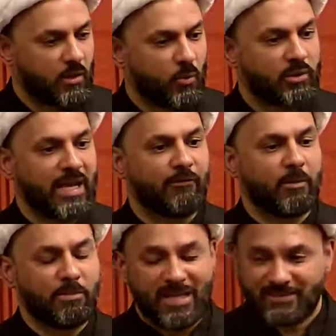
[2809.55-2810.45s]
Whatever
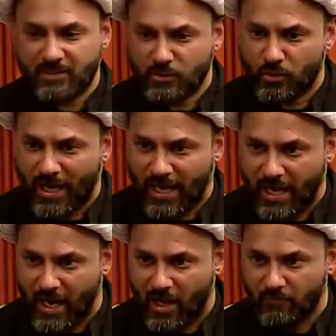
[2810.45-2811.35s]
blessing you
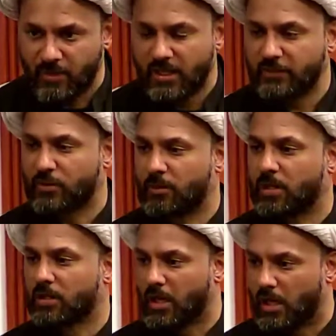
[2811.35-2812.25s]
have is from
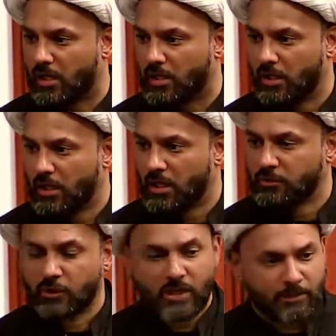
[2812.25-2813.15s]
Allah.
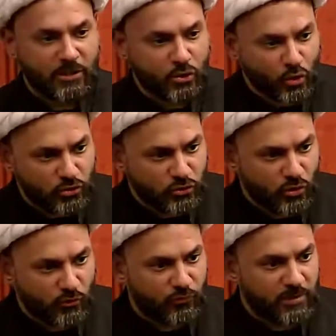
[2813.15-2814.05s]
So Nabi
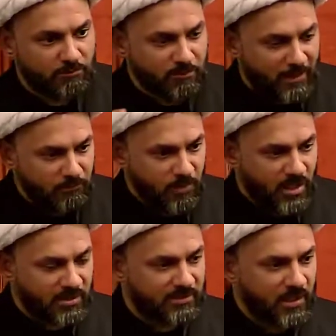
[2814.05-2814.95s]
Yusuf
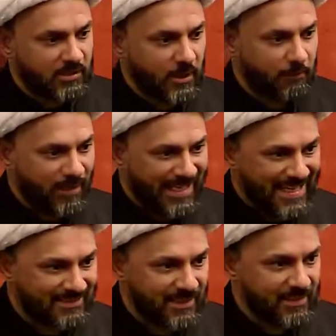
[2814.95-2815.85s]
remembers the
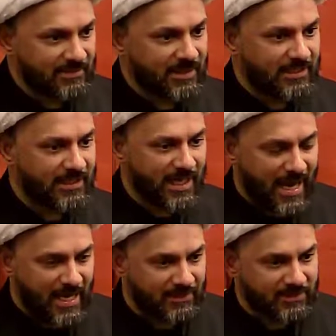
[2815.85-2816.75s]
blessings that he
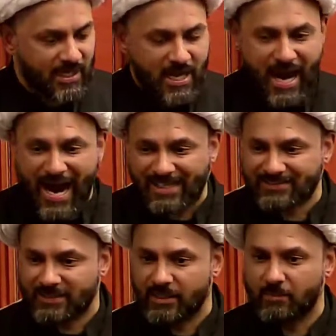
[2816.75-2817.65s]
has.
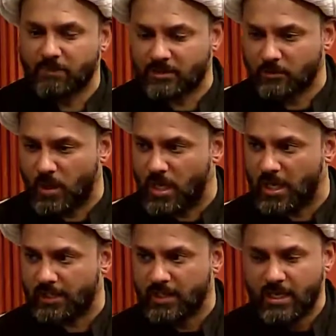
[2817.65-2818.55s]
Ahsana
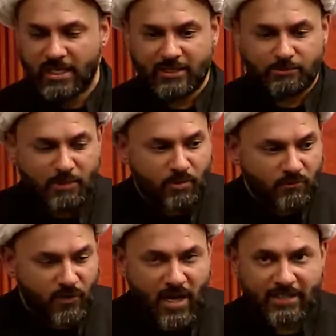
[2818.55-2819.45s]
mathwai. He has been
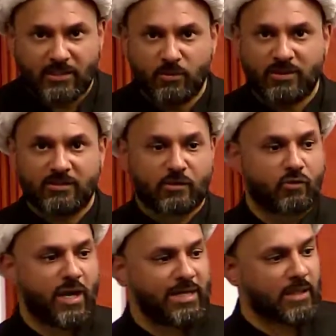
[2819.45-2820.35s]
provided with this
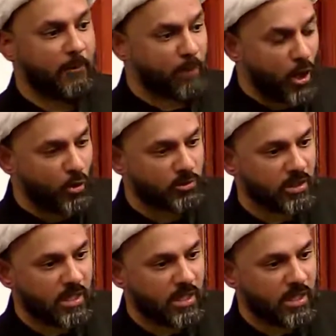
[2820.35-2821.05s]
great abode.